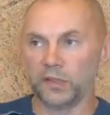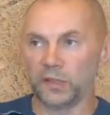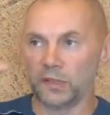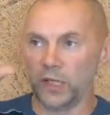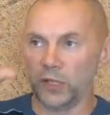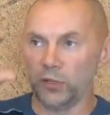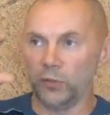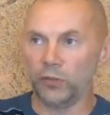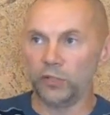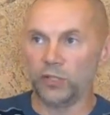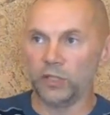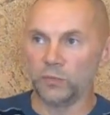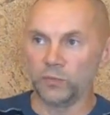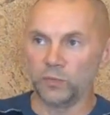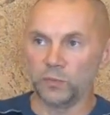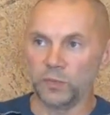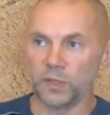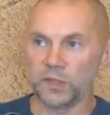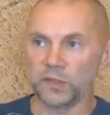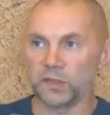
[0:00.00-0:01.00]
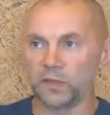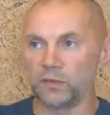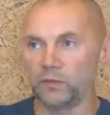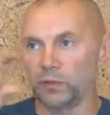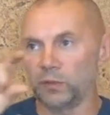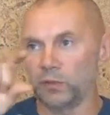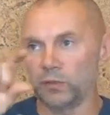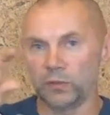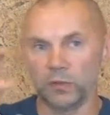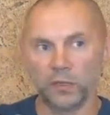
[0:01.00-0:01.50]
And from there he sees
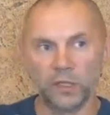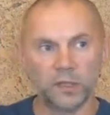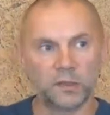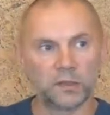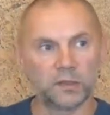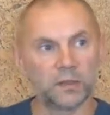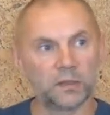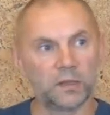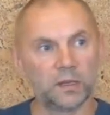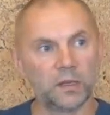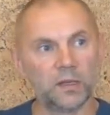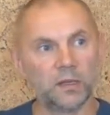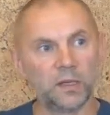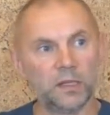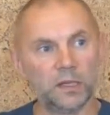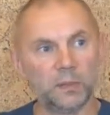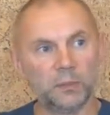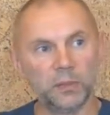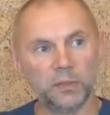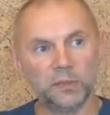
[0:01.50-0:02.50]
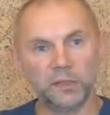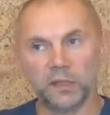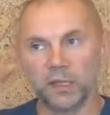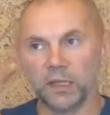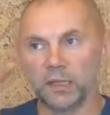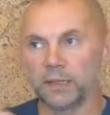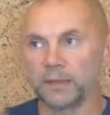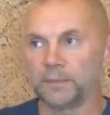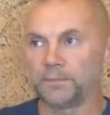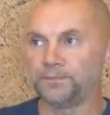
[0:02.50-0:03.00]
who ahankara is.
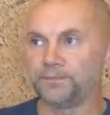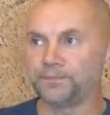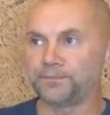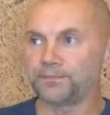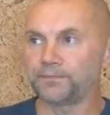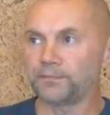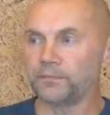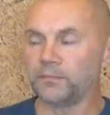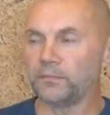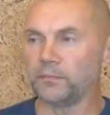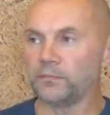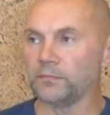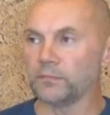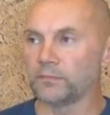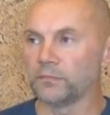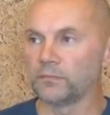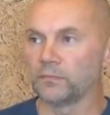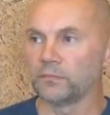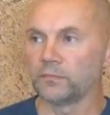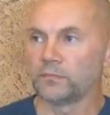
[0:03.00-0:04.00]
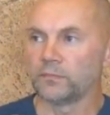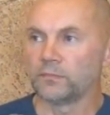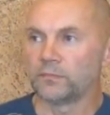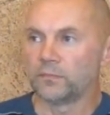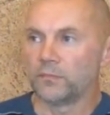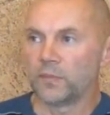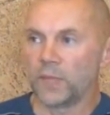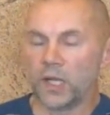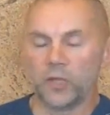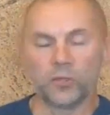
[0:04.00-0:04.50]
And fight,
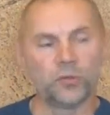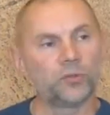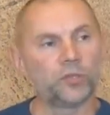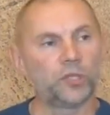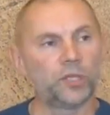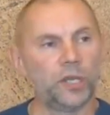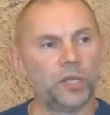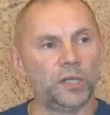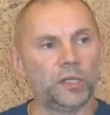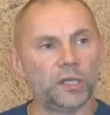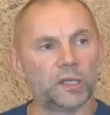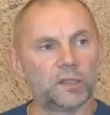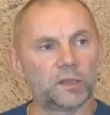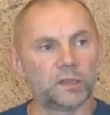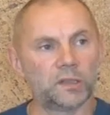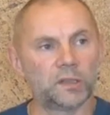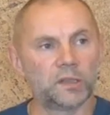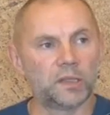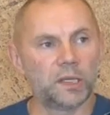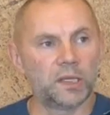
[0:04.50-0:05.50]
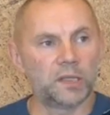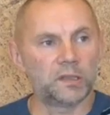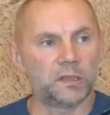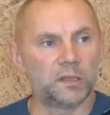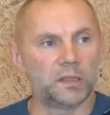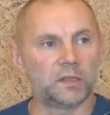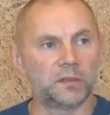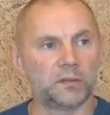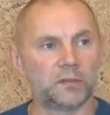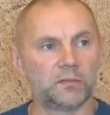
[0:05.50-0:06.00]
resistance stops.
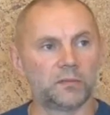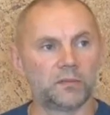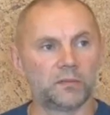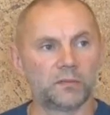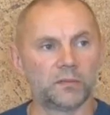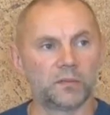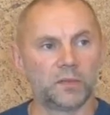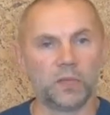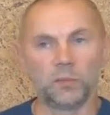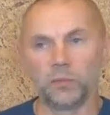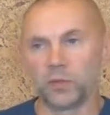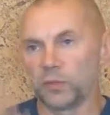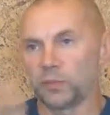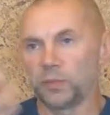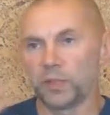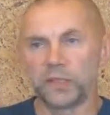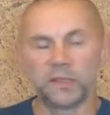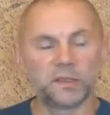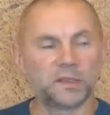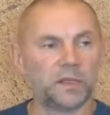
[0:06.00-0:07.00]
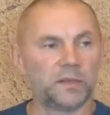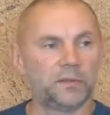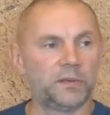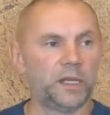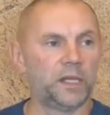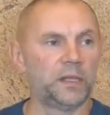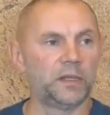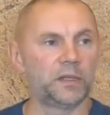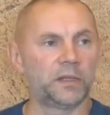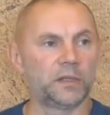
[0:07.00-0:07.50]
You just put him where
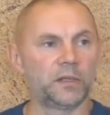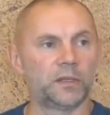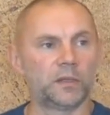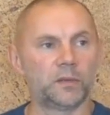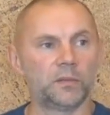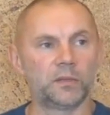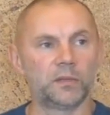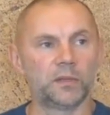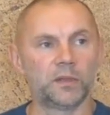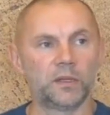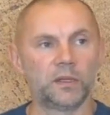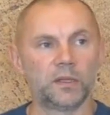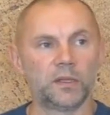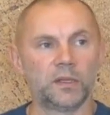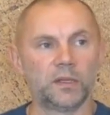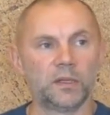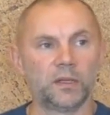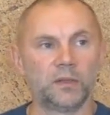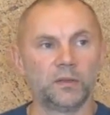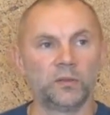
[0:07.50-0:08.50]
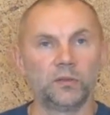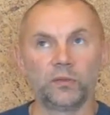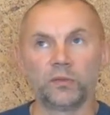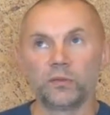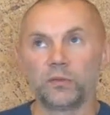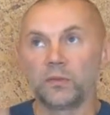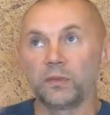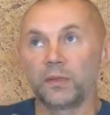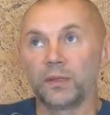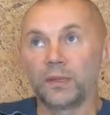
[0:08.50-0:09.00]
he belongs. He is
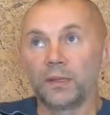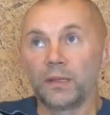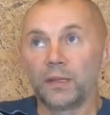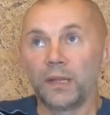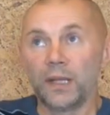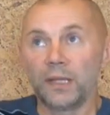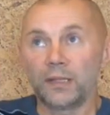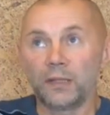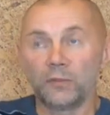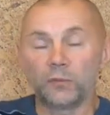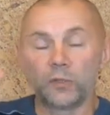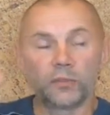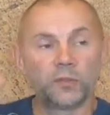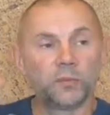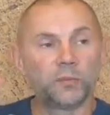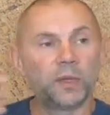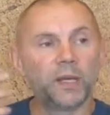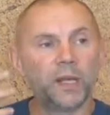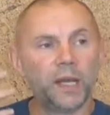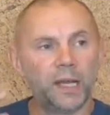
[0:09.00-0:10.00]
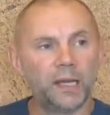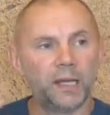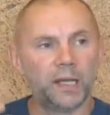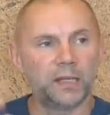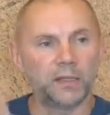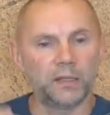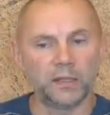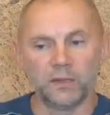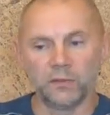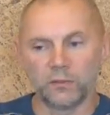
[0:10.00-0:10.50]
just a feeling, an
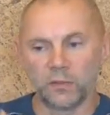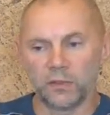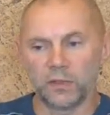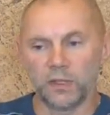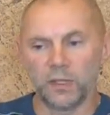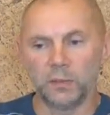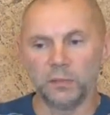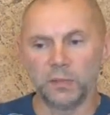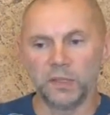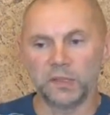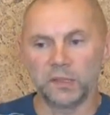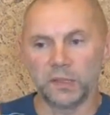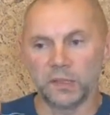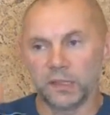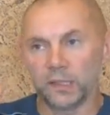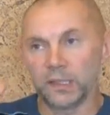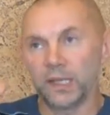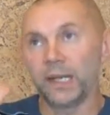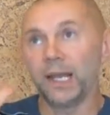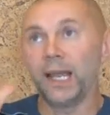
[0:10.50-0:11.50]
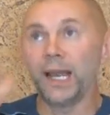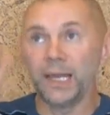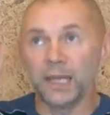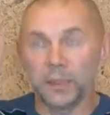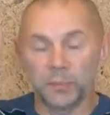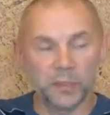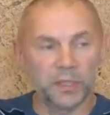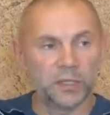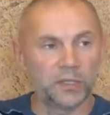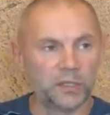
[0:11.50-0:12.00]
association, a set of
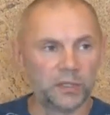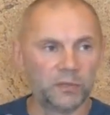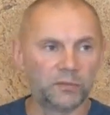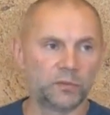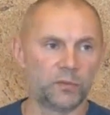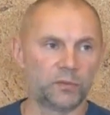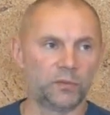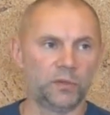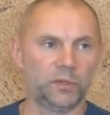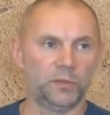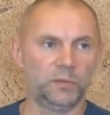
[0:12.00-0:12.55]
concepts.